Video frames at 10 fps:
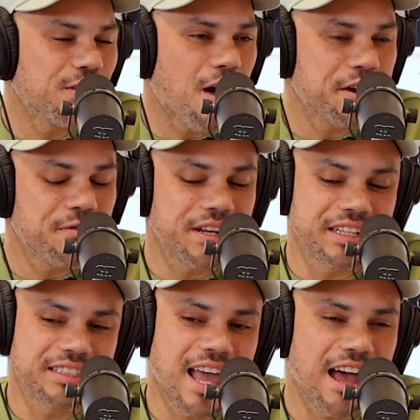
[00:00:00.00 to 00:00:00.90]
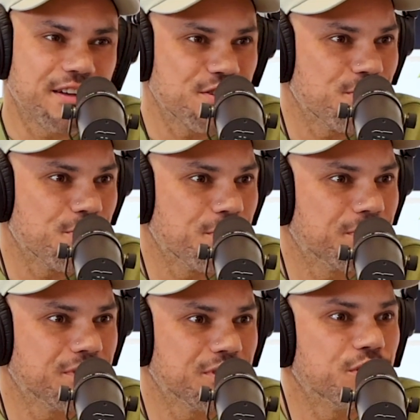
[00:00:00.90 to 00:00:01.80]
a lot of it is how you
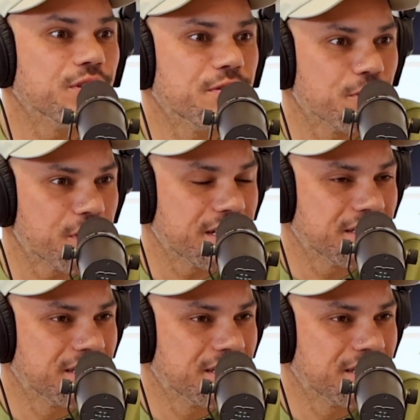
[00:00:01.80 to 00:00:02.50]
deliver it.